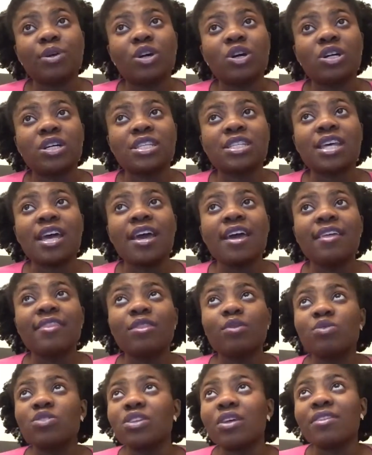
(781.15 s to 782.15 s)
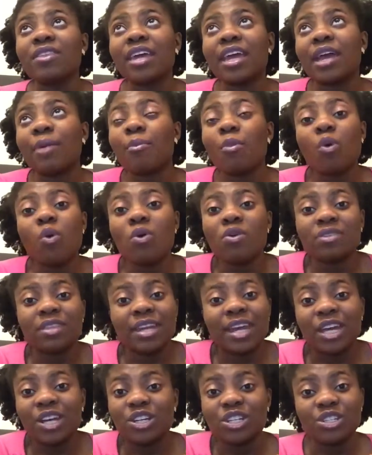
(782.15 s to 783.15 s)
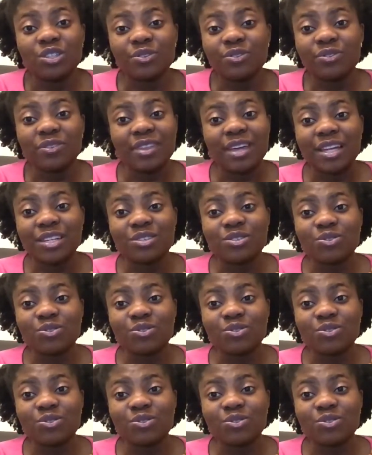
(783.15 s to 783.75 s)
because there was nothing more that I could do for that